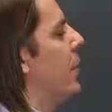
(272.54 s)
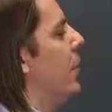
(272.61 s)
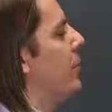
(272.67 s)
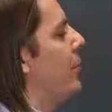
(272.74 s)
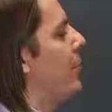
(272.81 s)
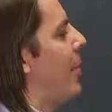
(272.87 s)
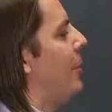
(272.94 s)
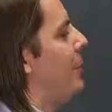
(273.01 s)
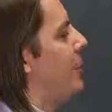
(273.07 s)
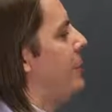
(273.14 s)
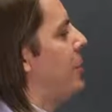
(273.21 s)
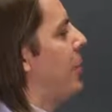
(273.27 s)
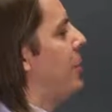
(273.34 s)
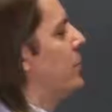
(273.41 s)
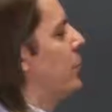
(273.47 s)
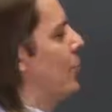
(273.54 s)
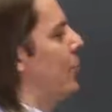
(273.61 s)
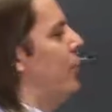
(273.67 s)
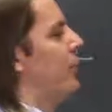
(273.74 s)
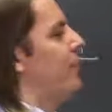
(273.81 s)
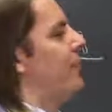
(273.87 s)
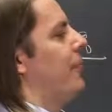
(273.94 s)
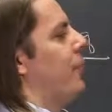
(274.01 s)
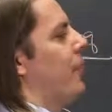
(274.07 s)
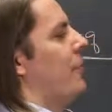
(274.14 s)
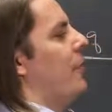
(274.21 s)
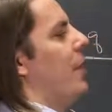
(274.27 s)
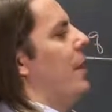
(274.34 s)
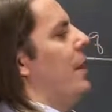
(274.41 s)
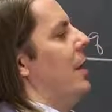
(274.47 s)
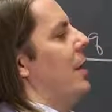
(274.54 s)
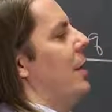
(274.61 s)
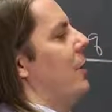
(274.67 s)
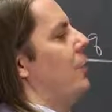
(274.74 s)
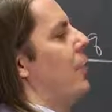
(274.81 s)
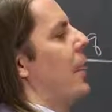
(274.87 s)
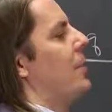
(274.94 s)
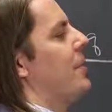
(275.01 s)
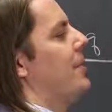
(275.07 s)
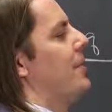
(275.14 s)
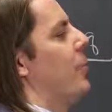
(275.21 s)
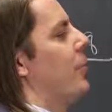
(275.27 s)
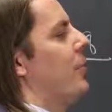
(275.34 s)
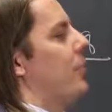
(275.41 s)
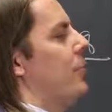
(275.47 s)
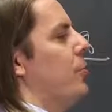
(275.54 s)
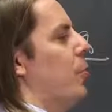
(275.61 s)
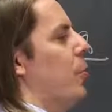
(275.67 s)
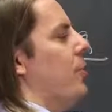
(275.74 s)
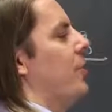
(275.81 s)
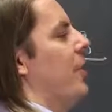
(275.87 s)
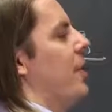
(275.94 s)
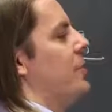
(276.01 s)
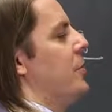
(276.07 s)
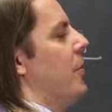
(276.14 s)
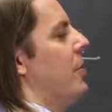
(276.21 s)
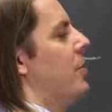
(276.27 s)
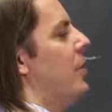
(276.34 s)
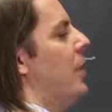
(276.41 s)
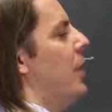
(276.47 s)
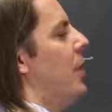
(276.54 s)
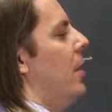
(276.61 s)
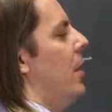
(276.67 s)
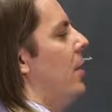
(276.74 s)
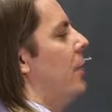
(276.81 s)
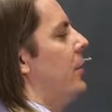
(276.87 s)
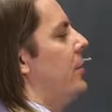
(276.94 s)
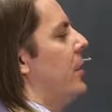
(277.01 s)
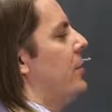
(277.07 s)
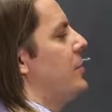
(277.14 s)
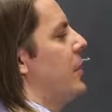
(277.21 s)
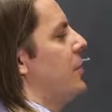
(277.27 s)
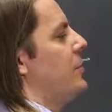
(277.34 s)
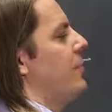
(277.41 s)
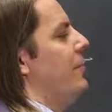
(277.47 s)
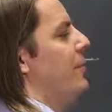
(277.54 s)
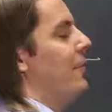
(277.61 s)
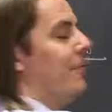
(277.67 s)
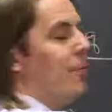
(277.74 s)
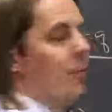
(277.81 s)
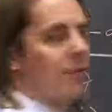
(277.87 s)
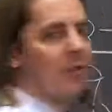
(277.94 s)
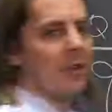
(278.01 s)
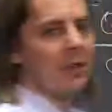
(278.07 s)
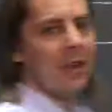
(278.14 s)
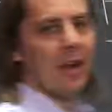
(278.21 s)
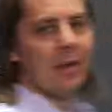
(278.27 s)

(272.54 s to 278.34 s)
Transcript: other positive charge, or repulsive force, and an attractive force towards that charge. A little test charge would feel a force like